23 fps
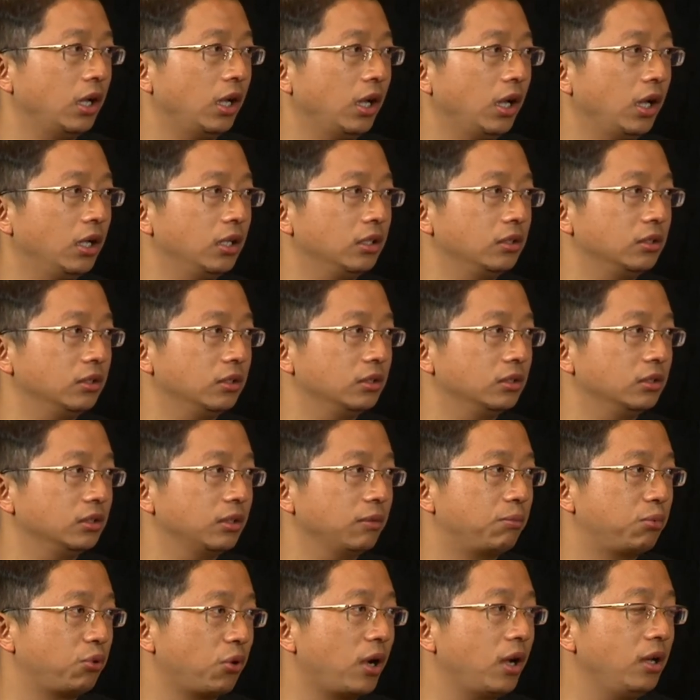and
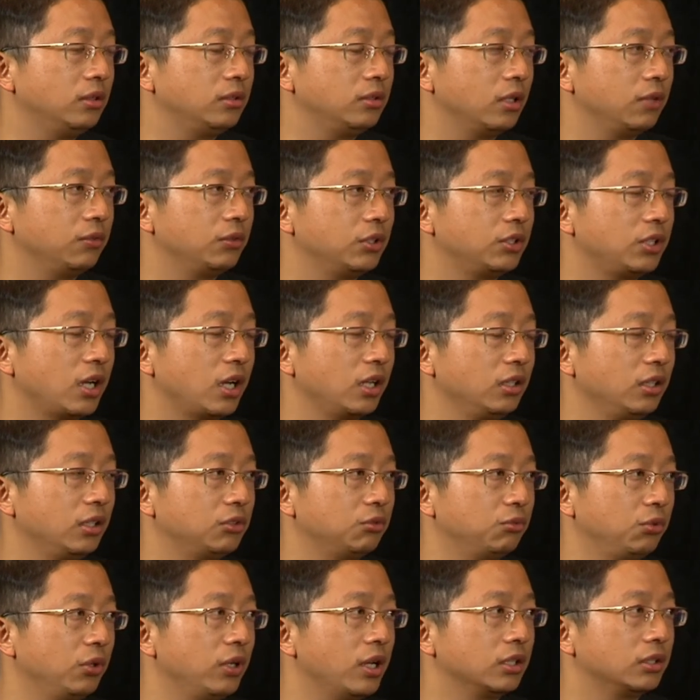the price of the Chinese
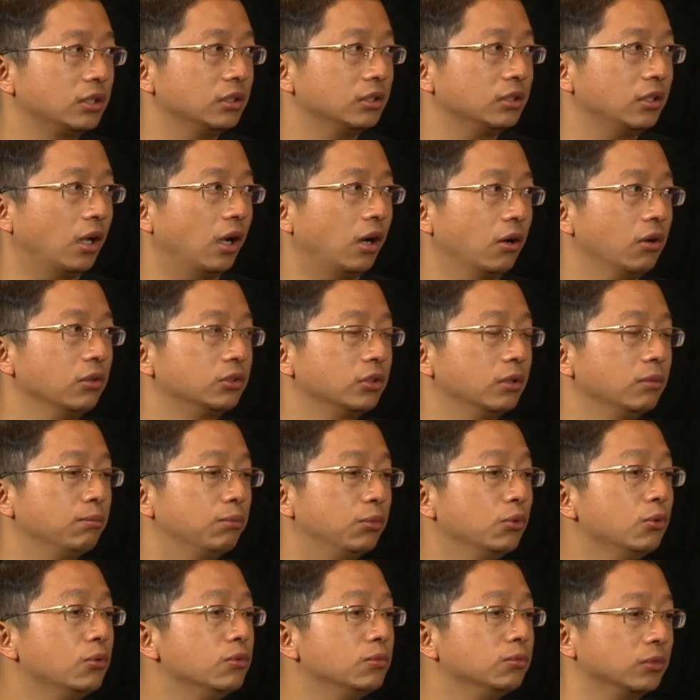real estate are also
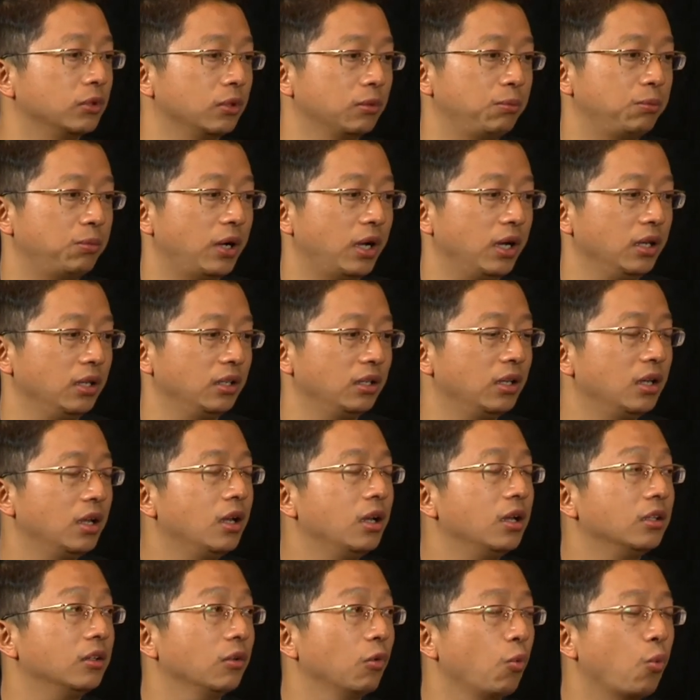boomed by
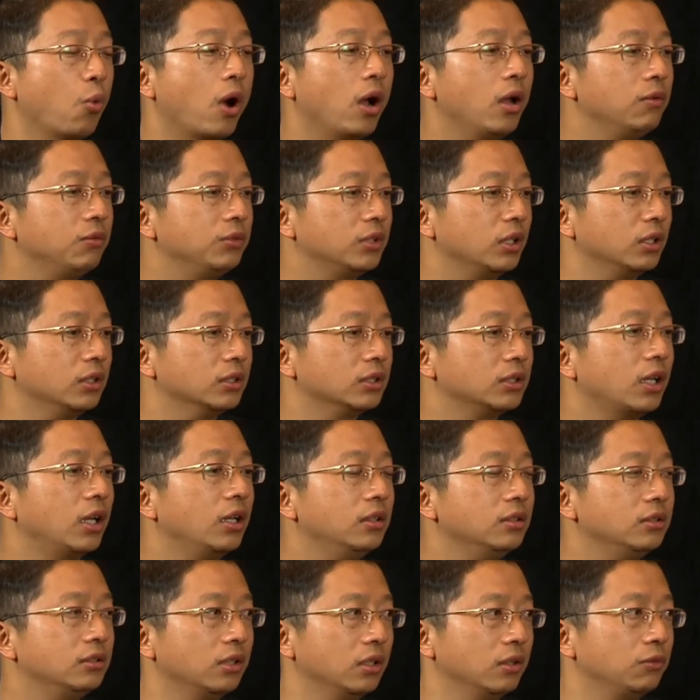the wives and
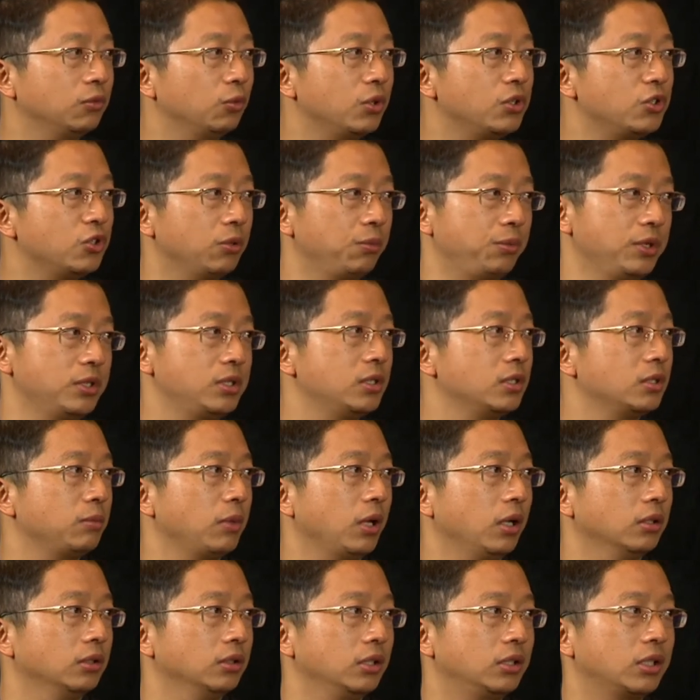sons of Wenzhou
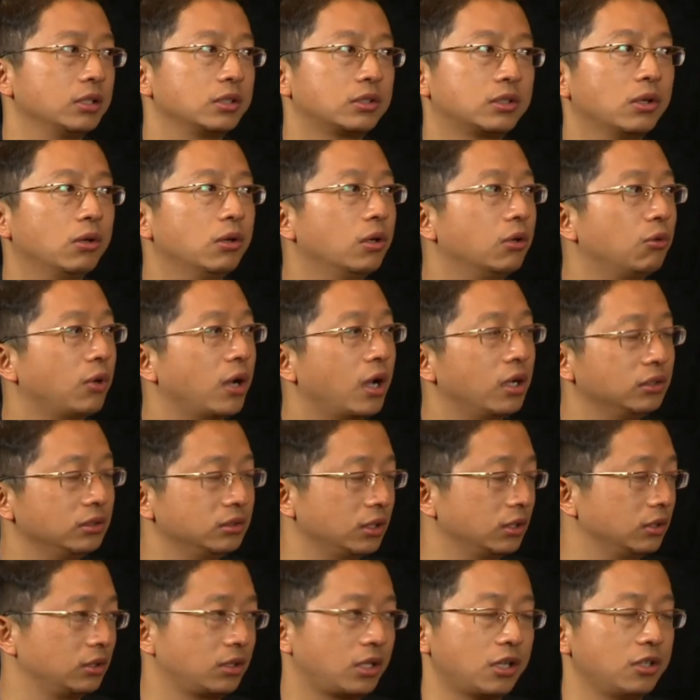businessmen. They just go around
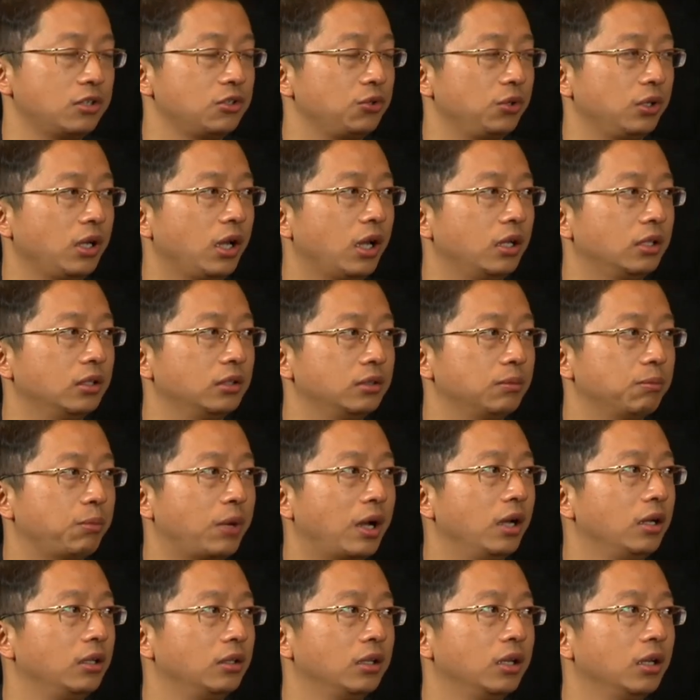the country and
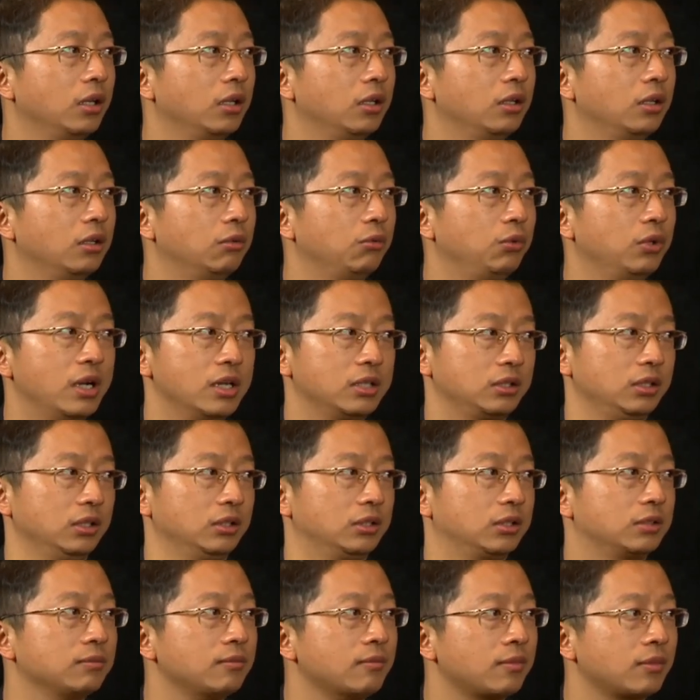buy real
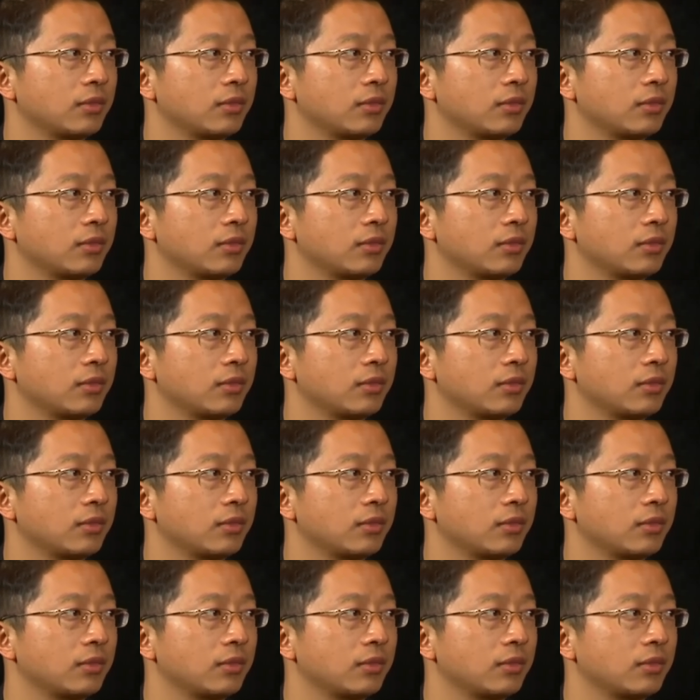estates,